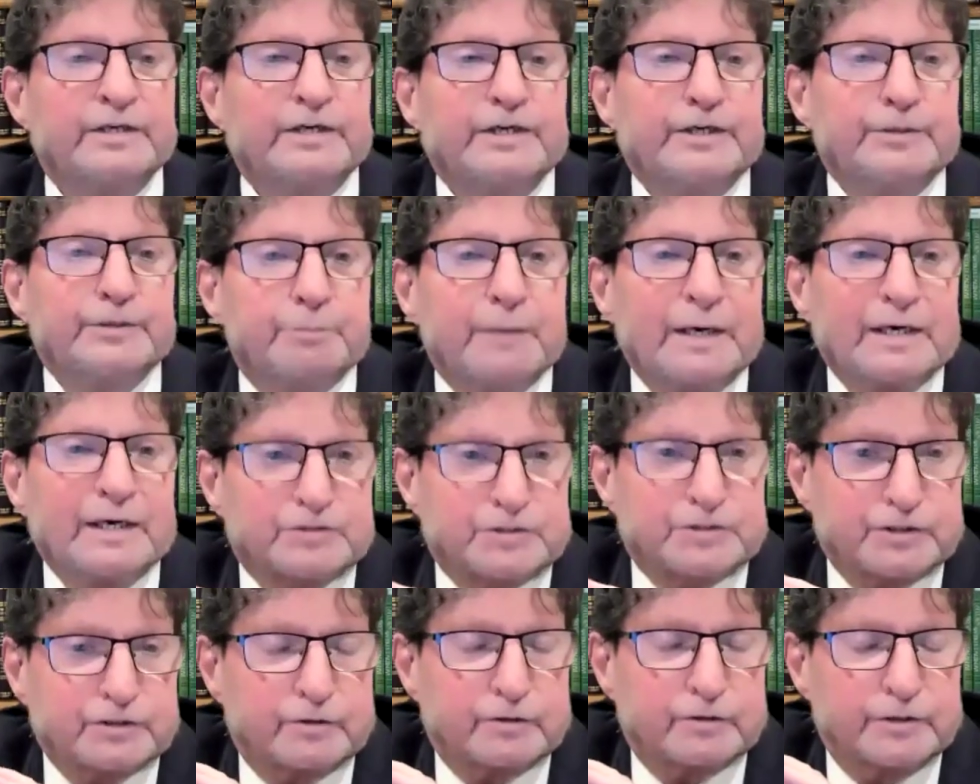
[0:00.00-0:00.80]
He
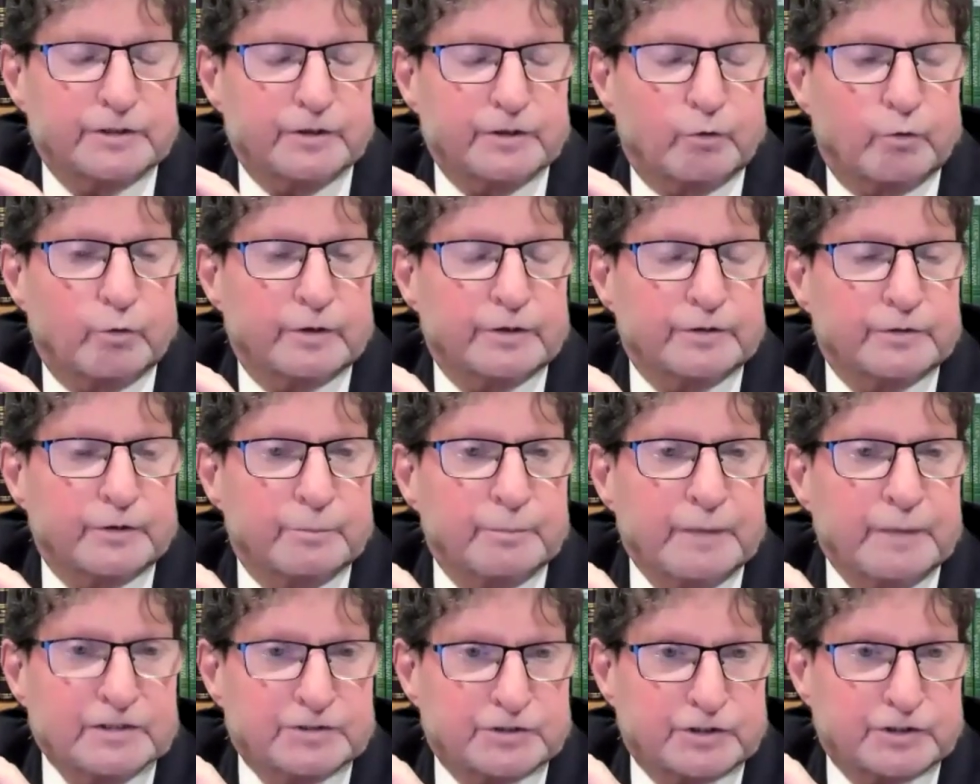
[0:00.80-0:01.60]
ordered the
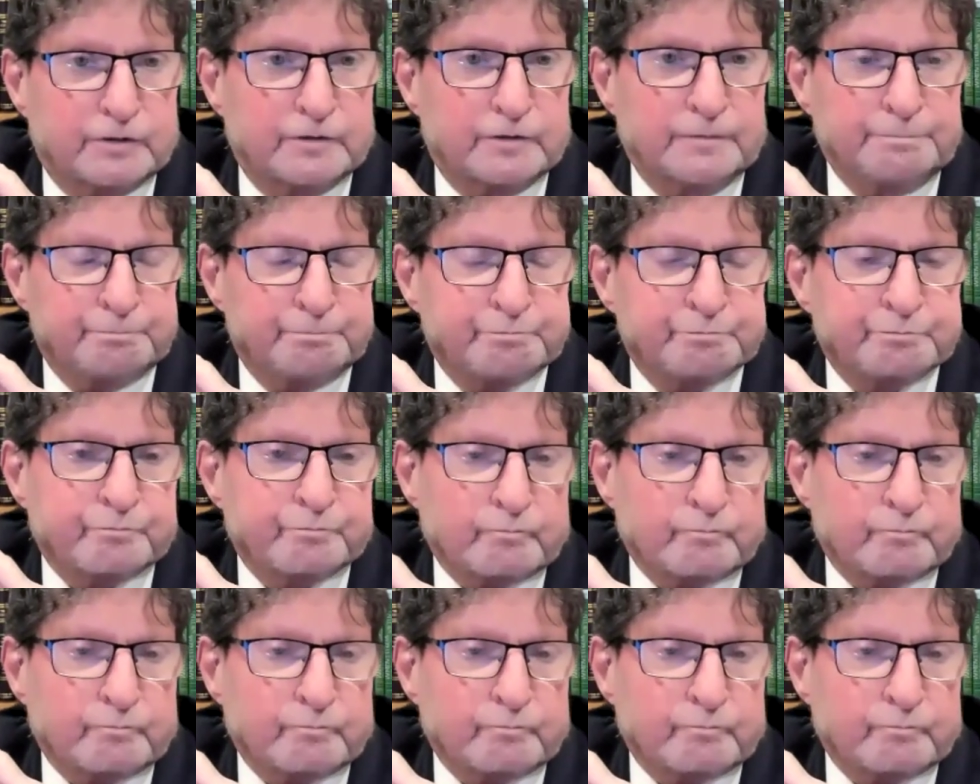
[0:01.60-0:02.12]
massacre